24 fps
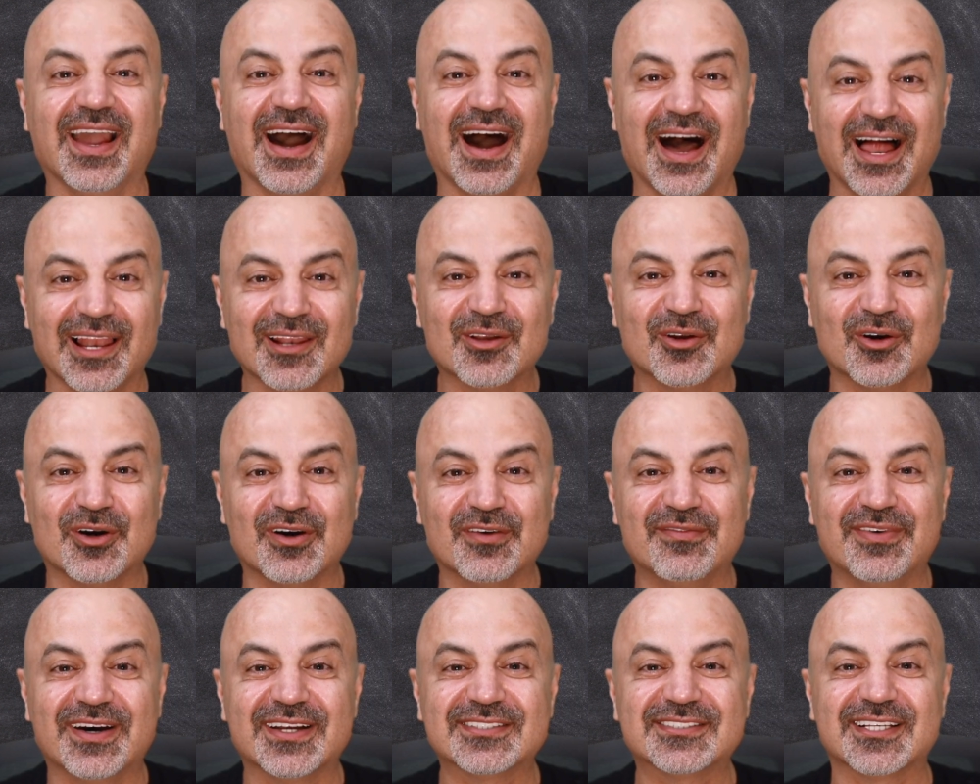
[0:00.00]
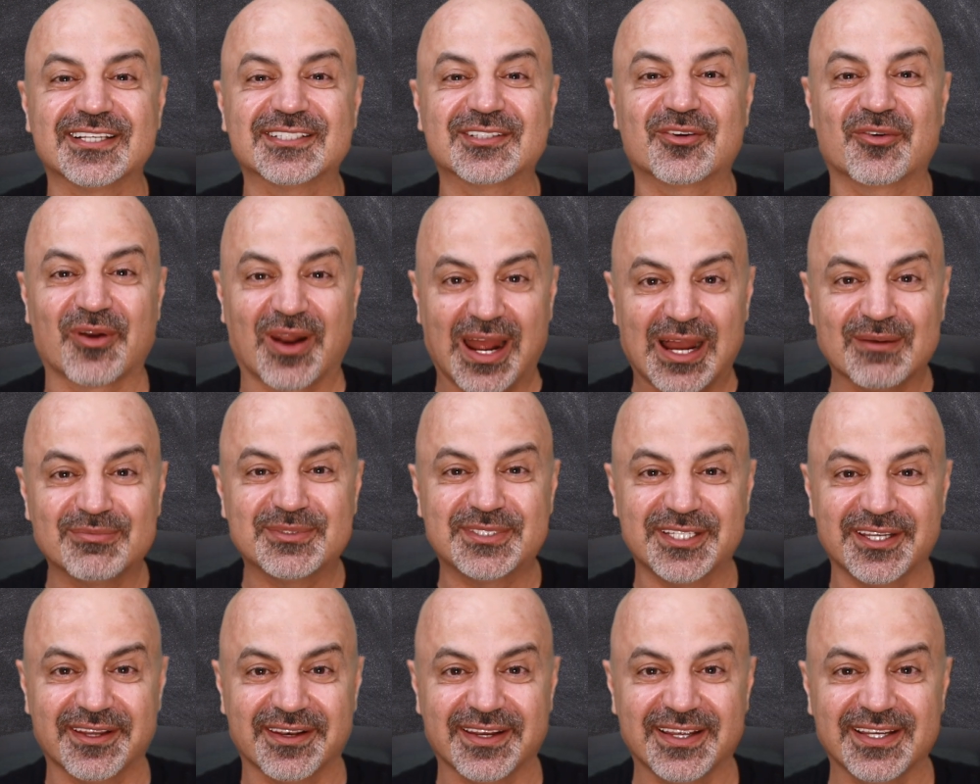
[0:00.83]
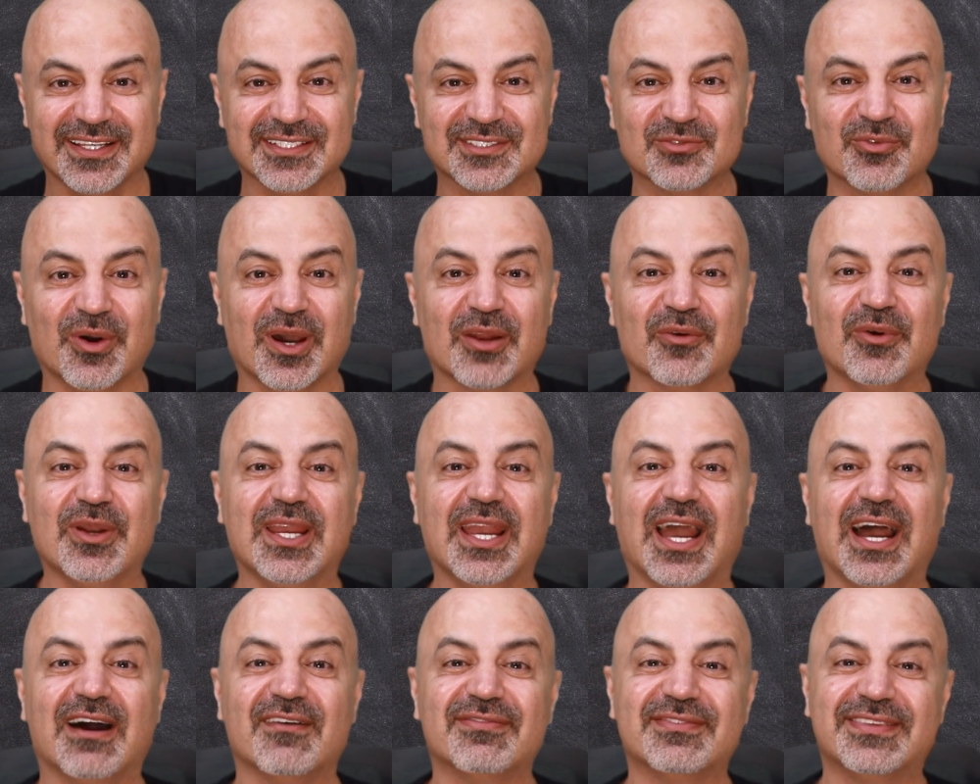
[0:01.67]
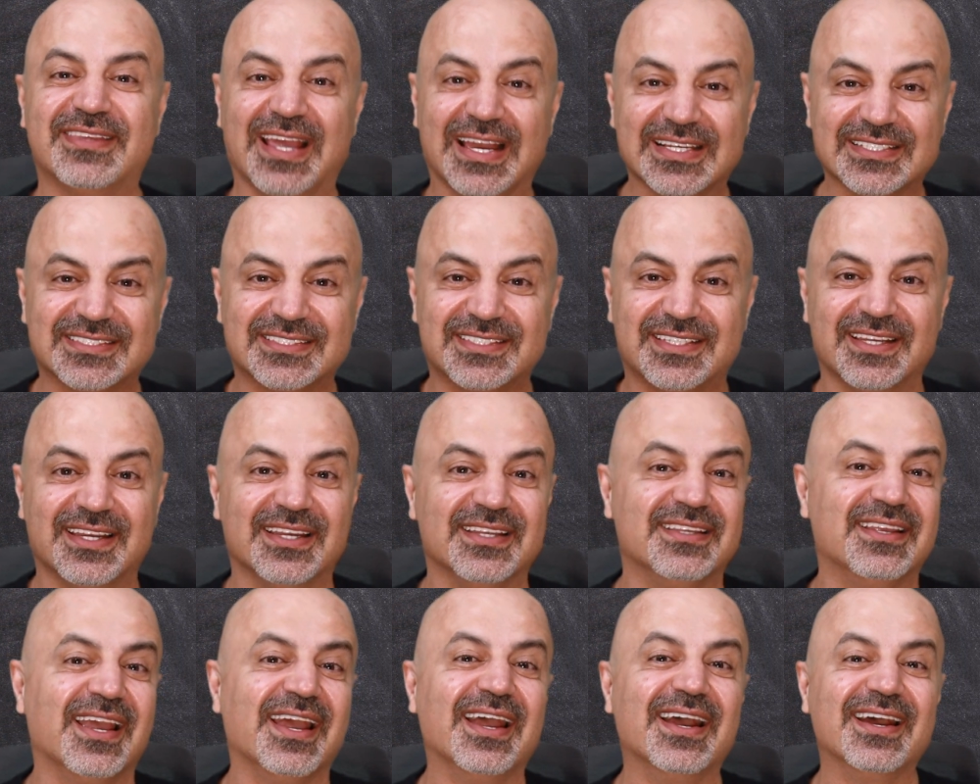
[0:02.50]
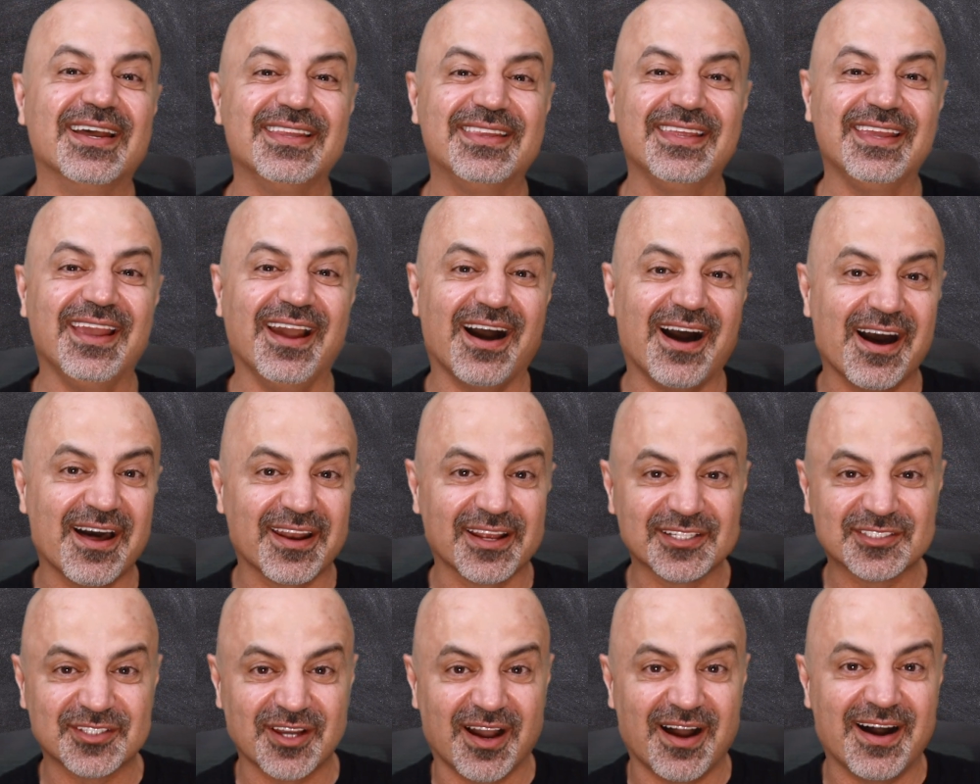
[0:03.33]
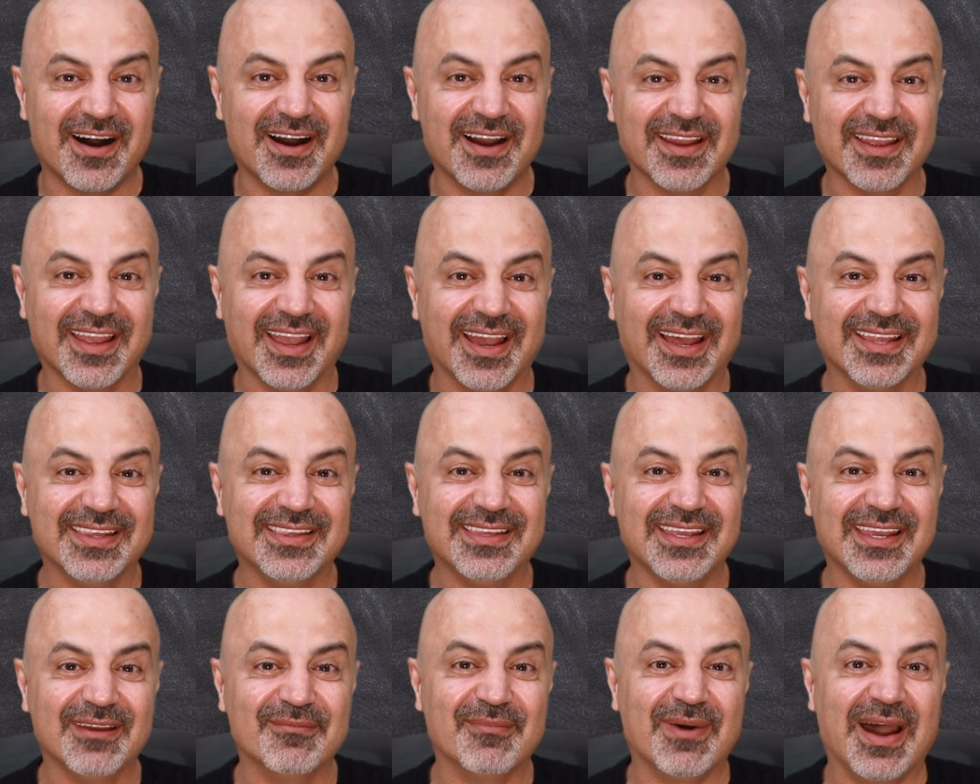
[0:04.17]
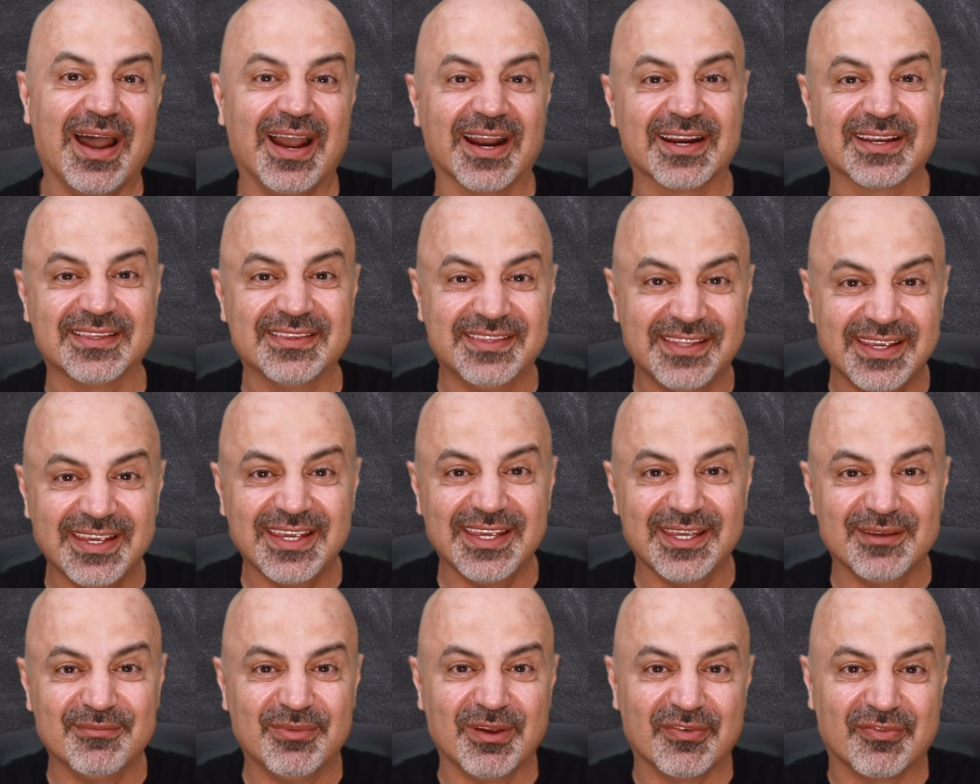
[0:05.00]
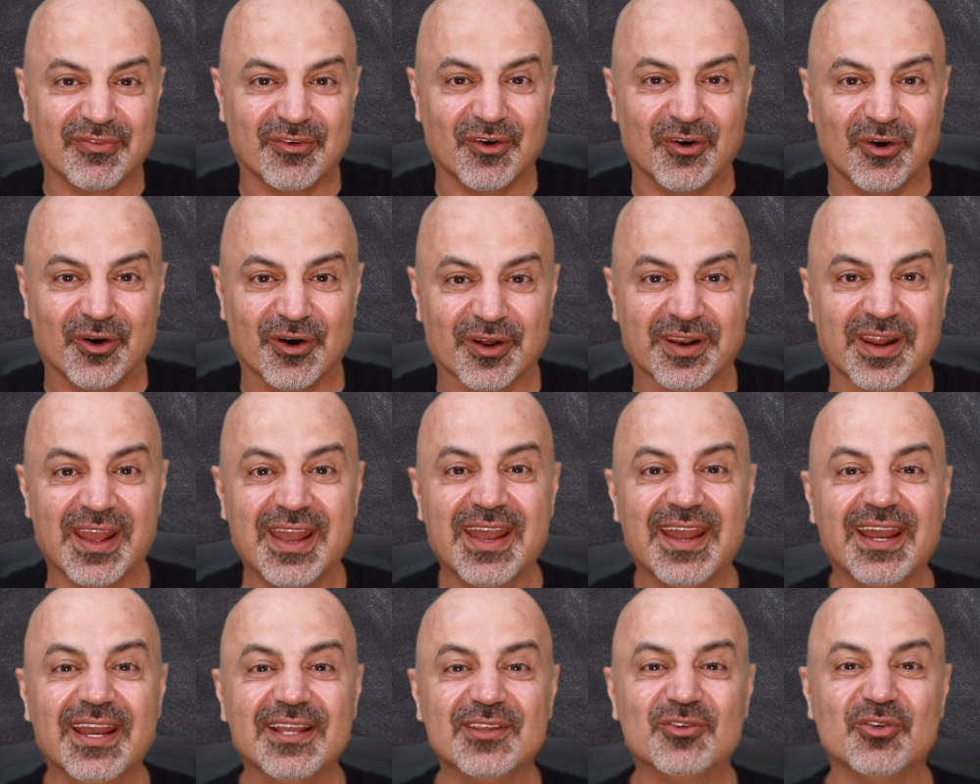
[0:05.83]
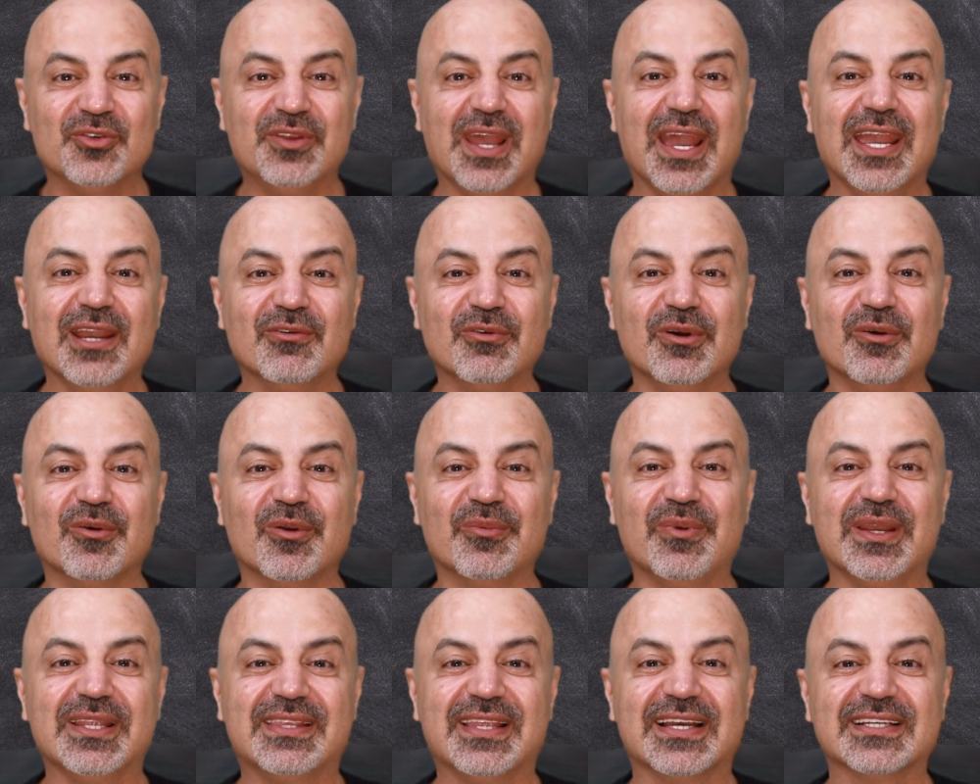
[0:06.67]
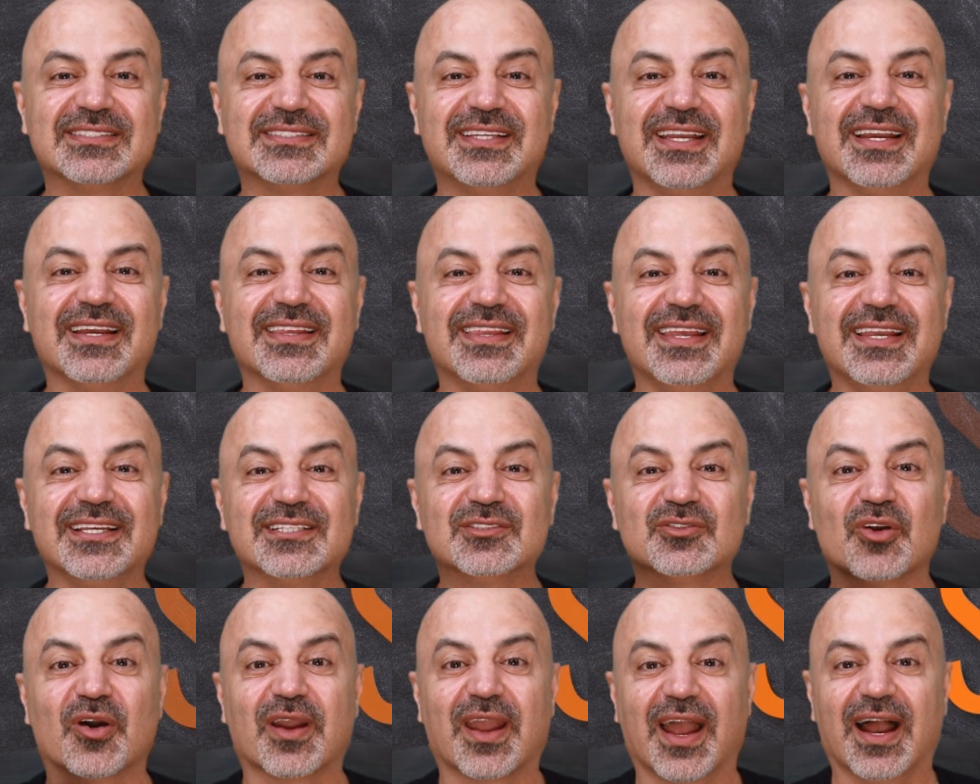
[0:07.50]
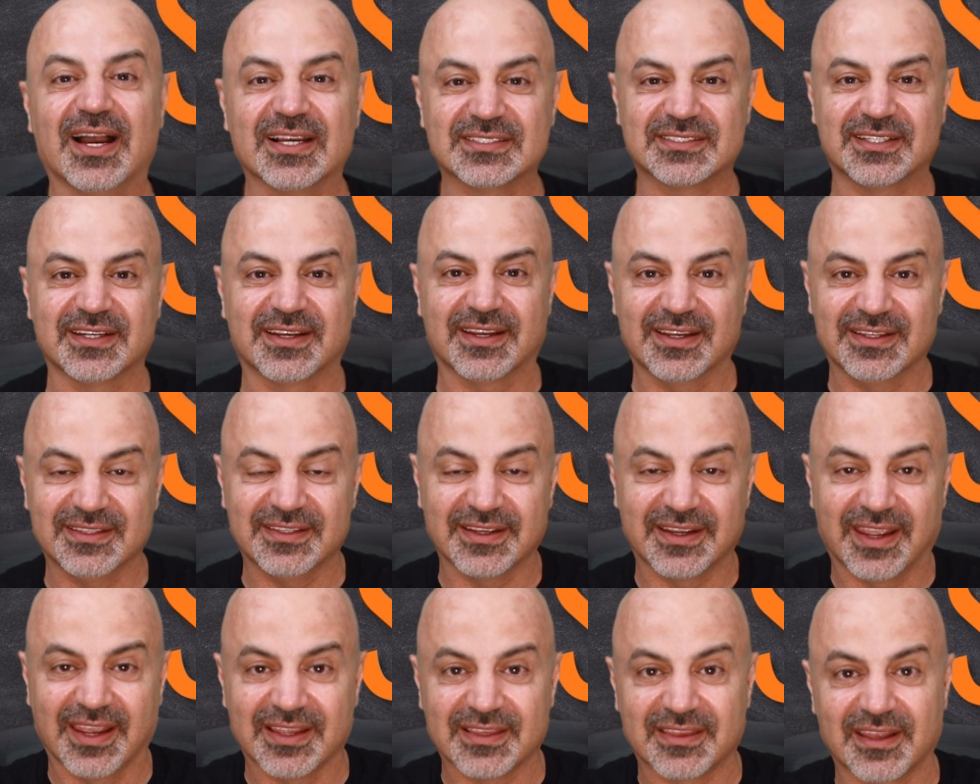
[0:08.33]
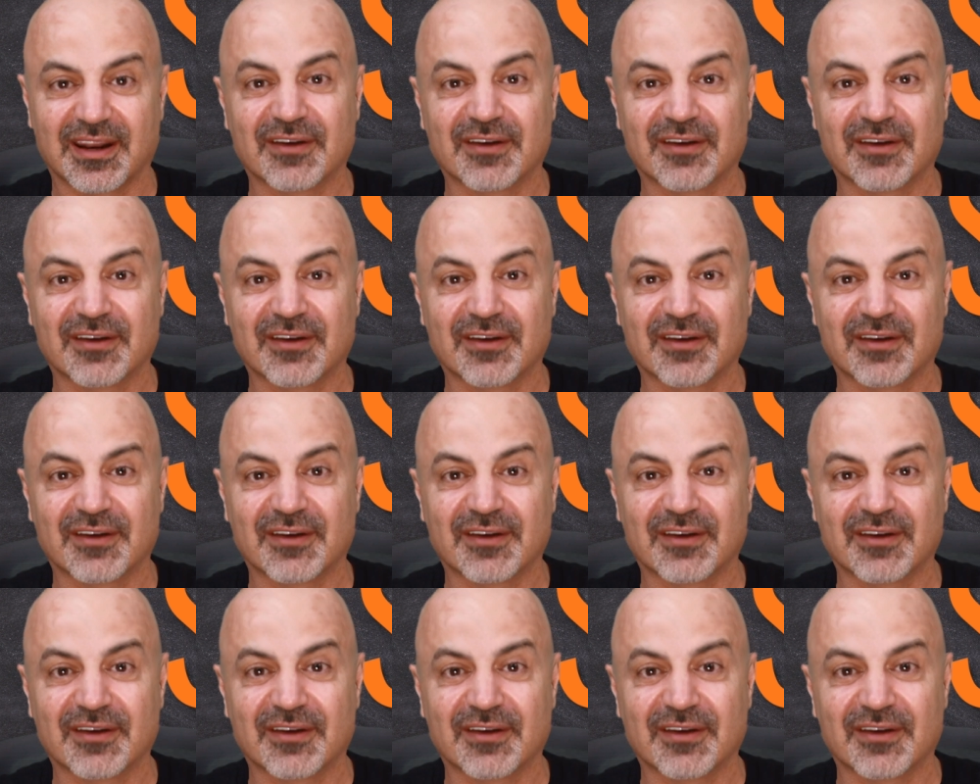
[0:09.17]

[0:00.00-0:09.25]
Algo versus Crap series, where we have tested the R S I and the M A C D before, today we will be testing the stochastic indicator.